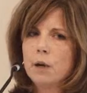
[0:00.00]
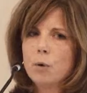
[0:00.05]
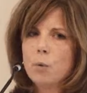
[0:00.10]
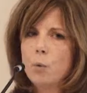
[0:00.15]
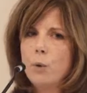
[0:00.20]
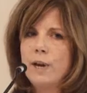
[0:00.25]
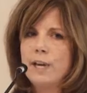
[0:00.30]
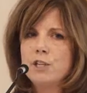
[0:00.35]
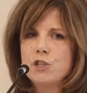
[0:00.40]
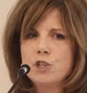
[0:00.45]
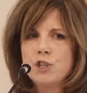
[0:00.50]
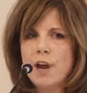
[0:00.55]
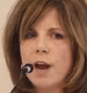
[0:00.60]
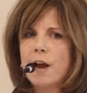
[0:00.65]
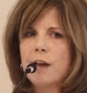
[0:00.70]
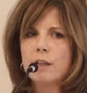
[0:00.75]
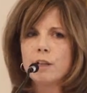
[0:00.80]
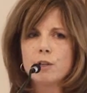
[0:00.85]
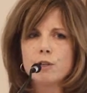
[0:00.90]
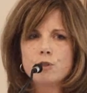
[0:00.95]
We
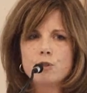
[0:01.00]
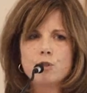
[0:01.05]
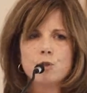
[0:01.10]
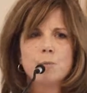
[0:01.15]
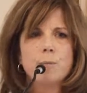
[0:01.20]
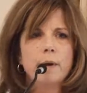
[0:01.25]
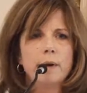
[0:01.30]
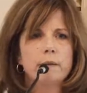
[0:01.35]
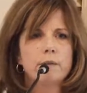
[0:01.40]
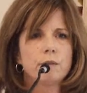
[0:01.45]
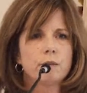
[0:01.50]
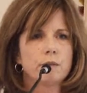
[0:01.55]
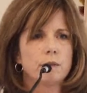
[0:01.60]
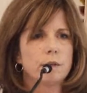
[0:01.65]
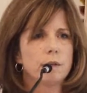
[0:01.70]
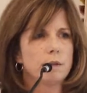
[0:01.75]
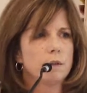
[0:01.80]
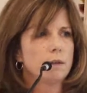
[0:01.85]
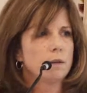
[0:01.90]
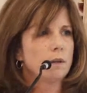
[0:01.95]
challenged
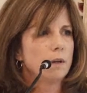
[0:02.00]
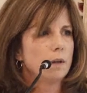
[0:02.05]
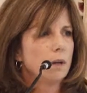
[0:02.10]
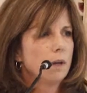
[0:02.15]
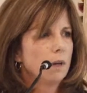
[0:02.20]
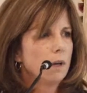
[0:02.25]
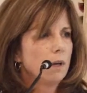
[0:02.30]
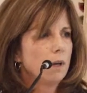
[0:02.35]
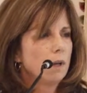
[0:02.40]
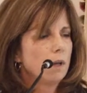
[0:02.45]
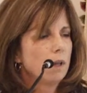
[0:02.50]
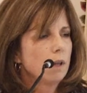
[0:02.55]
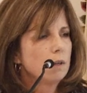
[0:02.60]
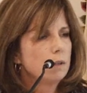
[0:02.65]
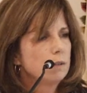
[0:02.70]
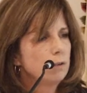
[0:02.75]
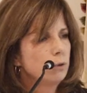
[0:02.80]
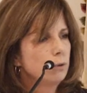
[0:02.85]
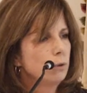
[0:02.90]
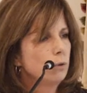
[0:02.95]
Benson
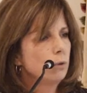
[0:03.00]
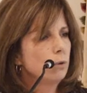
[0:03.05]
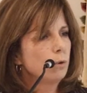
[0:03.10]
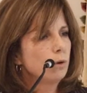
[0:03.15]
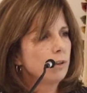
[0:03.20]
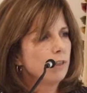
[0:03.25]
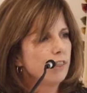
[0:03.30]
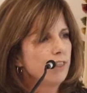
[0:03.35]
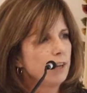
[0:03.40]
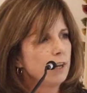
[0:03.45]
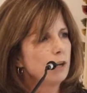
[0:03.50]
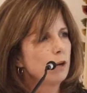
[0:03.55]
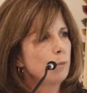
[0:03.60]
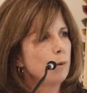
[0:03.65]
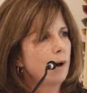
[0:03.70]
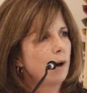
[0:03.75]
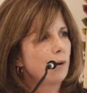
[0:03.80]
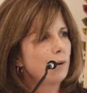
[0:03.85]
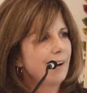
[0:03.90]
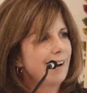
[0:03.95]
to think
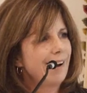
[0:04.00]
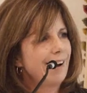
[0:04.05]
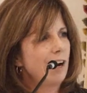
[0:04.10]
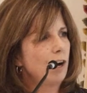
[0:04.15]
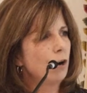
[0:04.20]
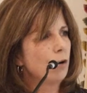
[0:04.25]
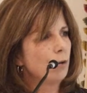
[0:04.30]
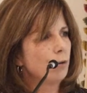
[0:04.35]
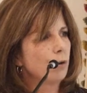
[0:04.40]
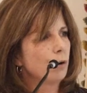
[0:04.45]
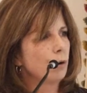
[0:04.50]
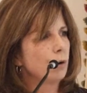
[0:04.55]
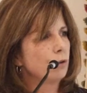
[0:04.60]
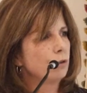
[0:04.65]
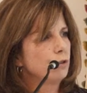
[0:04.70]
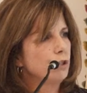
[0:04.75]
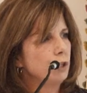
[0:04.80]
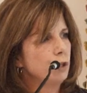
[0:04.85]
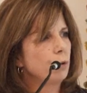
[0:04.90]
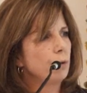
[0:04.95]
about how
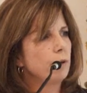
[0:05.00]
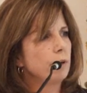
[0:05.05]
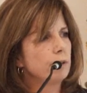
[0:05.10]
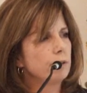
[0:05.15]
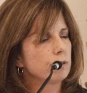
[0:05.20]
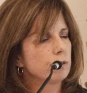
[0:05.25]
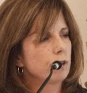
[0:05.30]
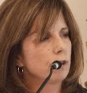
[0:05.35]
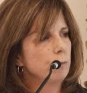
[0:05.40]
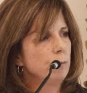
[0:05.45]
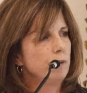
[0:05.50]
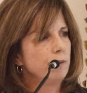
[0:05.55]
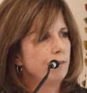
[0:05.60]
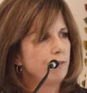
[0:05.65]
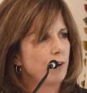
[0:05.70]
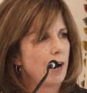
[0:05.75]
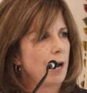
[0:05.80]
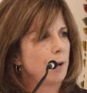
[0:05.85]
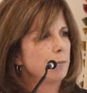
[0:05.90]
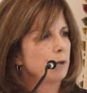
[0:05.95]
those units could be
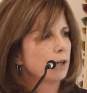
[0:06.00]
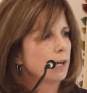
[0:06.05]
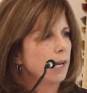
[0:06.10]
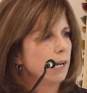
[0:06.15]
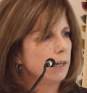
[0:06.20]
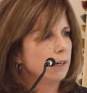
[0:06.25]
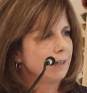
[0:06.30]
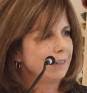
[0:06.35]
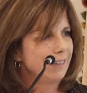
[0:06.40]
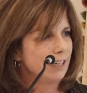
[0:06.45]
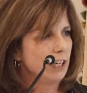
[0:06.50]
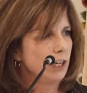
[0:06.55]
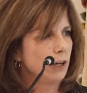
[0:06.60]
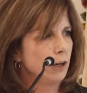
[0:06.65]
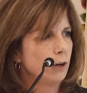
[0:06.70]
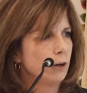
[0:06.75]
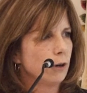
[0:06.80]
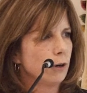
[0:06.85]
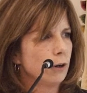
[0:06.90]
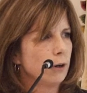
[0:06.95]
fabricated
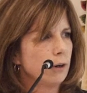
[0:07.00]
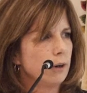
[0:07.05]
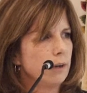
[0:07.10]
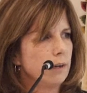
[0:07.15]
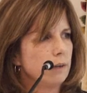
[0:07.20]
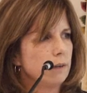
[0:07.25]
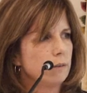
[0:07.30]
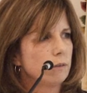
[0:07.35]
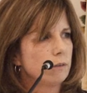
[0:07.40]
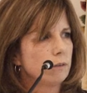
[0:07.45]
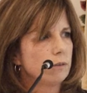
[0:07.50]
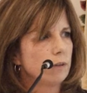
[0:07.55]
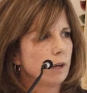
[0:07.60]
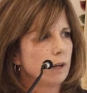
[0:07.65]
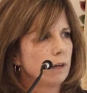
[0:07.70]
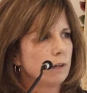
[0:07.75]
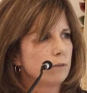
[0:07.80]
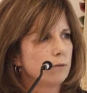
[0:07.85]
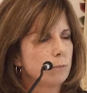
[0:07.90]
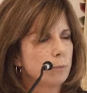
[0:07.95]
here
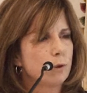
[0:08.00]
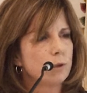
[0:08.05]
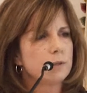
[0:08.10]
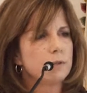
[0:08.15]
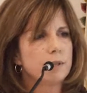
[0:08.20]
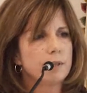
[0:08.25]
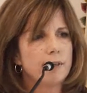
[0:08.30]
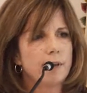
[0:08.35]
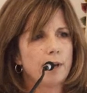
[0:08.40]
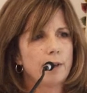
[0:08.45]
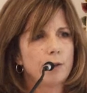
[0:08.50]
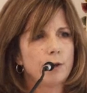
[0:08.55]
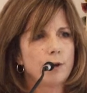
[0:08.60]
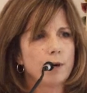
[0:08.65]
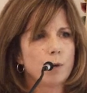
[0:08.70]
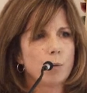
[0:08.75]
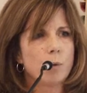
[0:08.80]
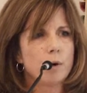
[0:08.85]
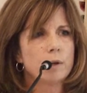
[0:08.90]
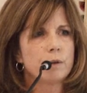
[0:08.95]
instead of put together
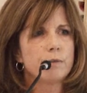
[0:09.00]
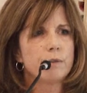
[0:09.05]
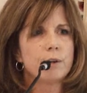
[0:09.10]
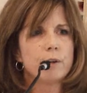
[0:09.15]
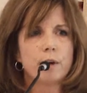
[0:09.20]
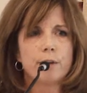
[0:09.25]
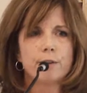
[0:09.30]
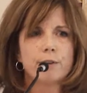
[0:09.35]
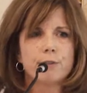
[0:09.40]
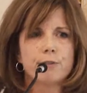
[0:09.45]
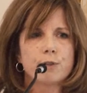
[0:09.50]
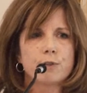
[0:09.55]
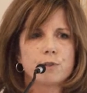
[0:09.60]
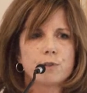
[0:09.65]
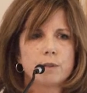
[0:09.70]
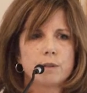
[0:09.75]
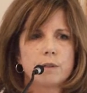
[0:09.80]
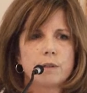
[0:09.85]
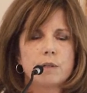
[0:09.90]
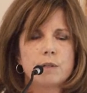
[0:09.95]
at one of their other
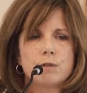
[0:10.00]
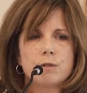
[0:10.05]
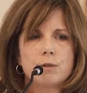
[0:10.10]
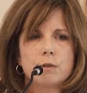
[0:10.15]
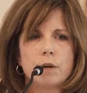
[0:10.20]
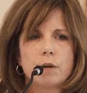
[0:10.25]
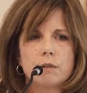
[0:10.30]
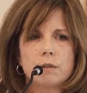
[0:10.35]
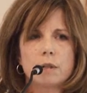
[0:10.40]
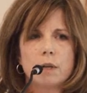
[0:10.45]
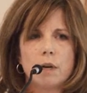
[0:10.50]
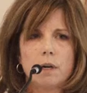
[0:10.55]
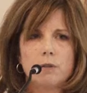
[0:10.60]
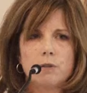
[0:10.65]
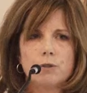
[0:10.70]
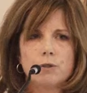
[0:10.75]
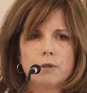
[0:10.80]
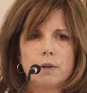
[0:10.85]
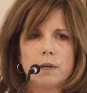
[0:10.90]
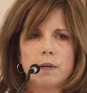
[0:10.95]
facilities throughout the
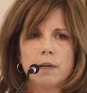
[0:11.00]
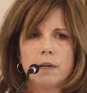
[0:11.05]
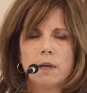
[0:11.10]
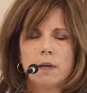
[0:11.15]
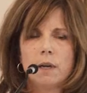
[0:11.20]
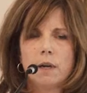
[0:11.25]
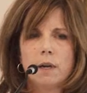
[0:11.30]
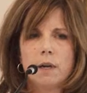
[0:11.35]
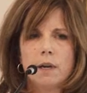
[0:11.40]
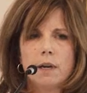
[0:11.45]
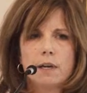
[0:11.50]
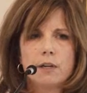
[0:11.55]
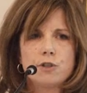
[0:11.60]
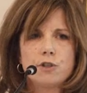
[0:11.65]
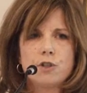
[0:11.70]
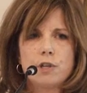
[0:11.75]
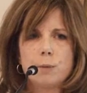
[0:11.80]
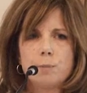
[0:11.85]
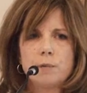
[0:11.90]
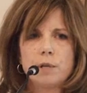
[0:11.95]
country and
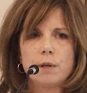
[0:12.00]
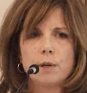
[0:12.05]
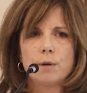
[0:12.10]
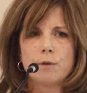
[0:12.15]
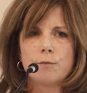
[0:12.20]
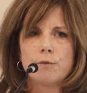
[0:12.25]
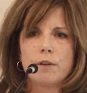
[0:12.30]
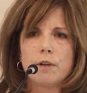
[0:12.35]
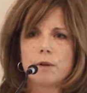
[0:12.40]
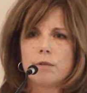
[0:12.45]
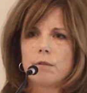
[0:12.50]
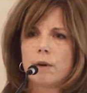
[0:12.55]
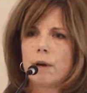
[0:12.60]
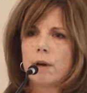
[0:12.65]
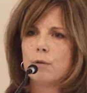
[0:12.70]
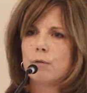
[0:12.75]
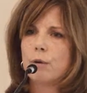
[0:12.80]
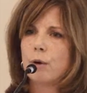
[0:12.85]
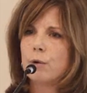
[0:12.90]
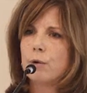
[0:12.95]
shipped here via
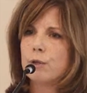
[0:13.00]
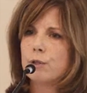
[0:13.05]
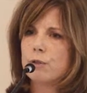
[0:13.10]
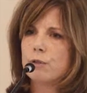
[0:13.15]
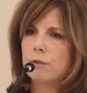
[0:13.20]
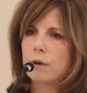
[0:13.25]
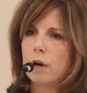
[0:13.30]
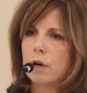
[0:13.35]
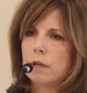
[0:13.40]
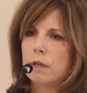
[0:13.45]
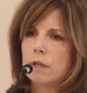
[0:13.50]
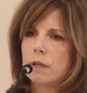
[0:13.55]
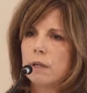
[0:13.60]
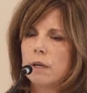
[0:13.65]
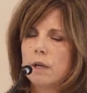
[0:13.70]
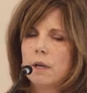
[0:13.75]
railroad or truck.